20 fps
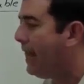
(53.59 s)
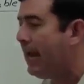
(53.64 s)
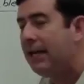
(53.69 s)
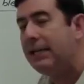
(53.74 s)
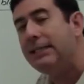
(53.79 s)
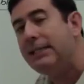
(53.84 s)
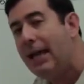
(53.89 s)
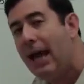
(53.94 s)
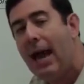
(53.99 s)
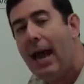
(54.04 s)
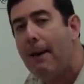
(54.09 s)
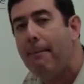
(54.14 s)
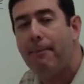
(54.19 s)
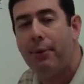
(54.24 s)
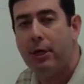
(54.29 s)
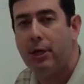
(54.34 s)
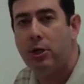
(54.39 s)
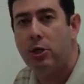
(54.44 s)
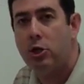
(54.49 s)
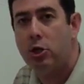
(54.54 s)
has
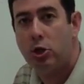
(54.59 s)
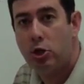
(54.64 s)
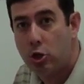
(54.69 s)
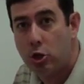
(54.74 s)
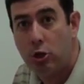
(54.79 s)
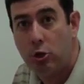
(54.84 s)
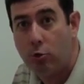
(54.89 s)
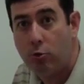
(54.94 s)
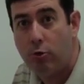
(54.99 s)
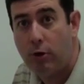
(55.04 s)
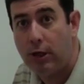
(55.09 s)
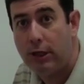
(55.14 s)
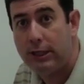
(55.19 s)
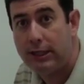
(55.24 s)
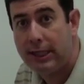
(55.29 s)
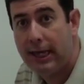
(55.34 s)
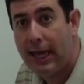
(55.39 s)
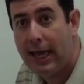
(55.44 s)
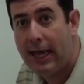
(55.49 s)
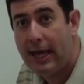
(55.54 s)
happened to
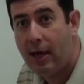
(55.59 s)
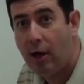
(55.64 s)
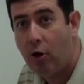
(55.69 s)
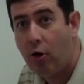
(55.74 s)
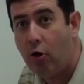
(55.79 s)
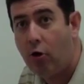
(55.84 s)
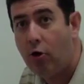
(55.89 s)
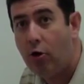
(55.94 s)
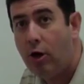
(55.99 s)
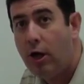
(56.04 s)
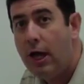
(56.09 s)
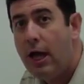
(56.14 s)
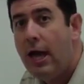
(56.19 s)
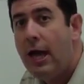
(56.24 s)
this L.